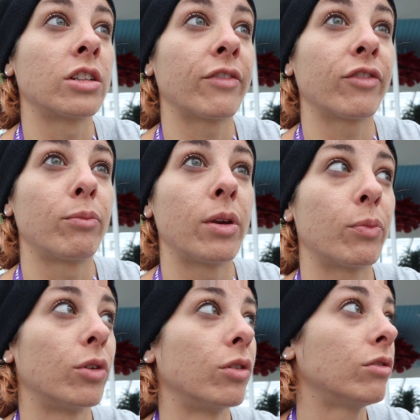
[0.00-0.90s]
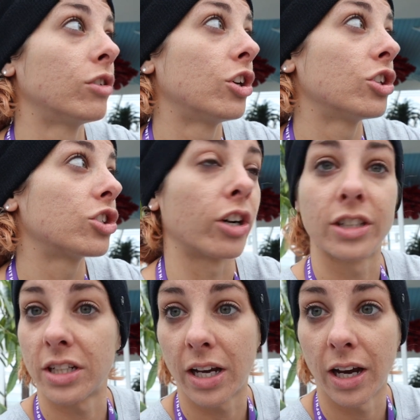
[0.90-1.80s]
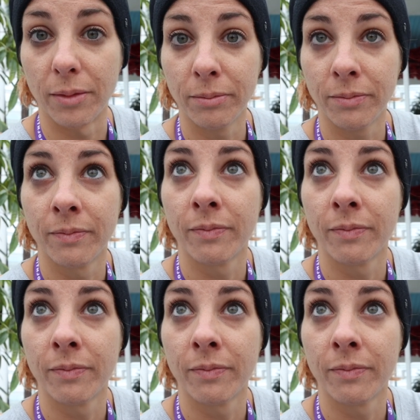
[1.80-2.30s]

definitely people starting to come